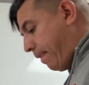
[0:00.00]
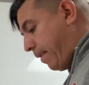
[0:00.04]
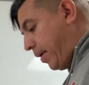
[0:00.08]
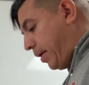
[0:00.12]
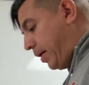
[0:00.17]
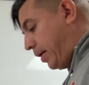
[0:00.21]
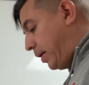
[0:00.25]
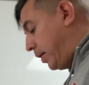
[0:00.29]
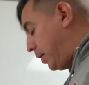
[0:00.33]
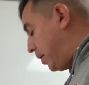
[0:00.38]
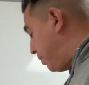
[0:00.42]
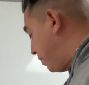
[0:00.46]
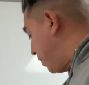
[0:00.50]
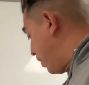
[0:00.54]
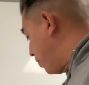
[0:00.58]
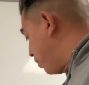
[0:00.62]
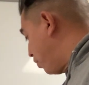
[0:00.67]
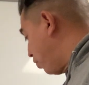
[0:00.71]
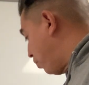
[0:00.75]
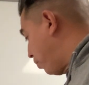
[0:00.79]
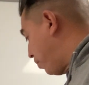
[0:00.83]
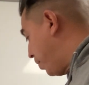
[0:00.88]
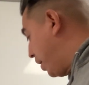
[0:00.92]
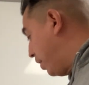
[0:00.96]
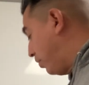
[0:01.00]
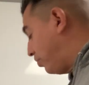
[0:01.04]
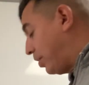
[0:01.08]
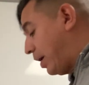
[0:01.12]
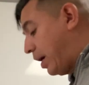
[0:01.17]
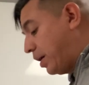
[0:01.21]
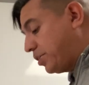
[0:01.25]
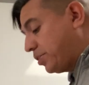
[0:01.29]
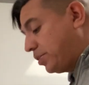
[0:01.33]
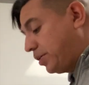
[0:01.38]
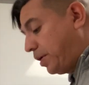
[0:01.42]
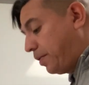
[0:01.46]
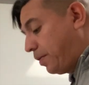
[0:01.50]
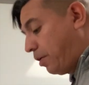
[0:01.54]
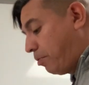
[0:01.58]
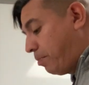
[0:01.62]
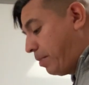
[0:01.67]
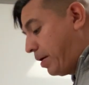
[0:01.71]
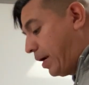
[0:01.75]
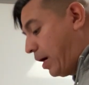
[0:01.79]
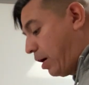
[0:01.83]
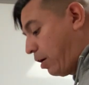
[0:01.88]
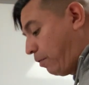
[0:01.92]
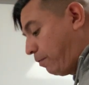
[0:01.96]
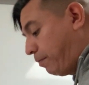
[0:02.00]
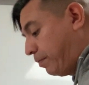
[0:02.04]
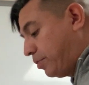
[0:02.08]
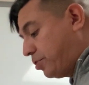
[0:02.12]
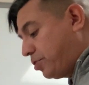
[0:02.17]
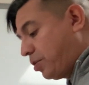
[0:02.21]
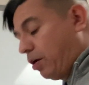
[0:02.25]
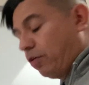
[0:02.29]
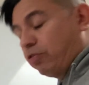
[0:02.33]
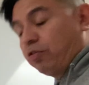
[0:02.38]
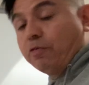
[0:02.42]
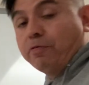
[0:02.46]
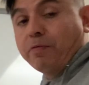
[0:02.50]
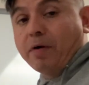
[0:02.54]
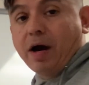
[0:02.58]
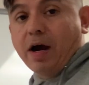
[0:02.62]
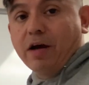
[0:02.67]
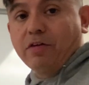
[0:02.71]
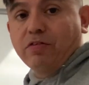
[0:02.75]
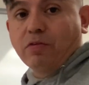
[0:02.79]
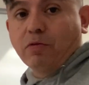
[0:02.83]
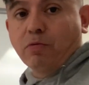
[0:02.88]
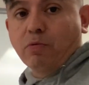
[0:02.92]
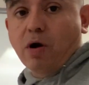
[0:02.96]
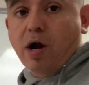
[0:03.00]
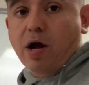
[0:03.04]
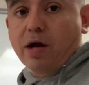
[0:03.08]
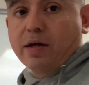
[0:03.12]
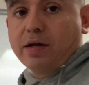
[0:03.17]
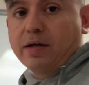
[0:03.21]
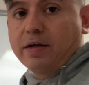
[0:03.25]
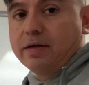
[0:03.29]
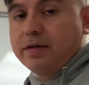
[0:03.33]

The rings, actually, they're made out of chunks of ice and rock,